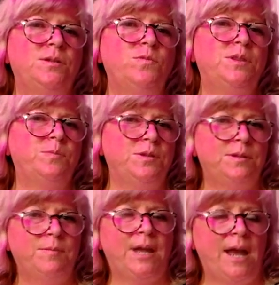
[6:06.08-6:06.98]
with the
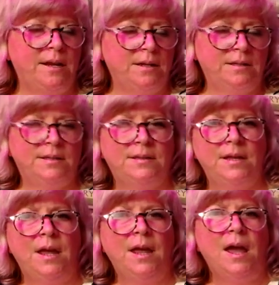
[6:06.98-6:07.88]
boosted mechanics
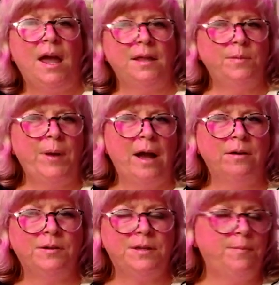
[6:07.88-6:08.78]
and the
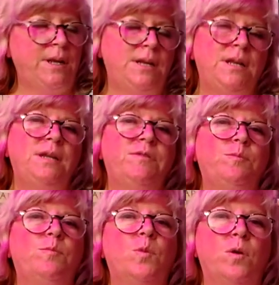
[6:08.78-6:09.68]
powers have made it
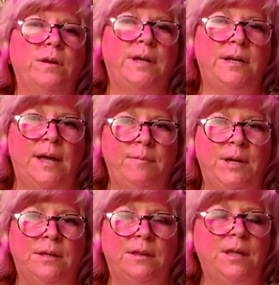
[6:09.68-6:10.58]
even more
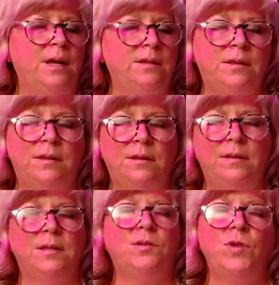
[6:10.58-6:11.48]
dynamic.
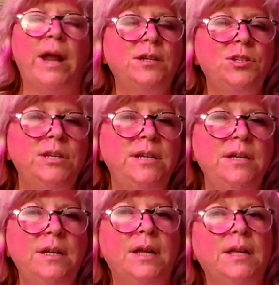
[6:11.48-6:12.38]
The
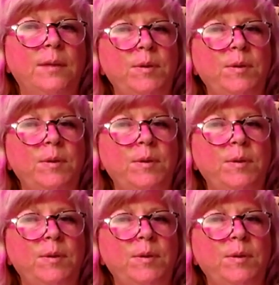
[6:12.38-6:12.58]
strategy can be